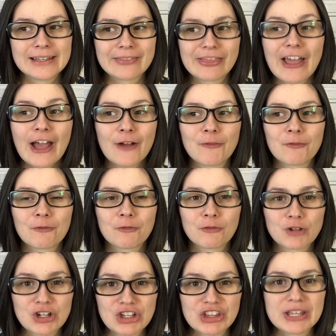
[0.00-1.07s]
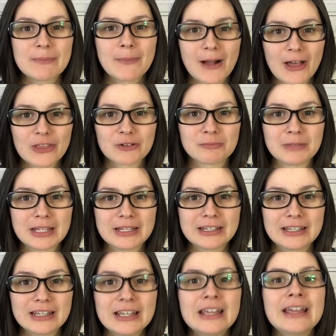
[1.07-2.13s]
That really bothered me.
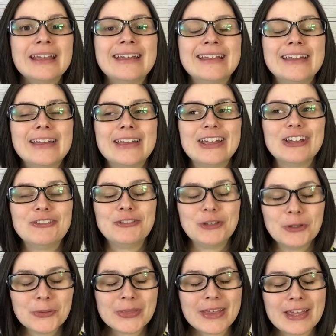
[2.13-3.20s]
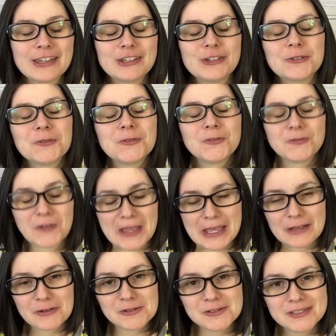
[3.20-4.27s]
If you think you
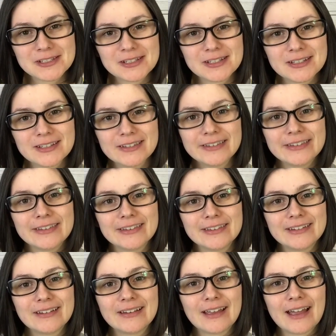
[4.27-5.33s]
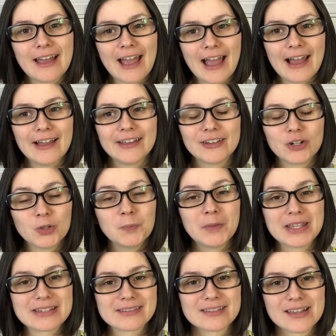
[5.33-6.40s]
failed at your
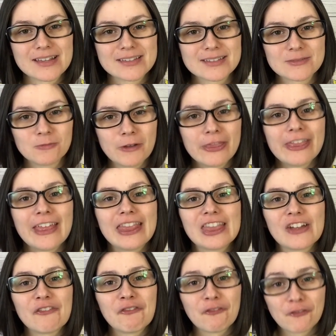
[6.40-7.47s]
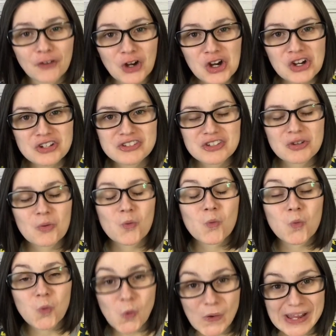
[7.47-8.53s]
business within the first
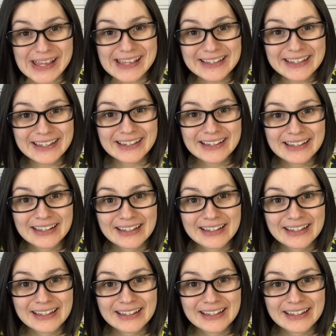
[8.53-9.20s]
week,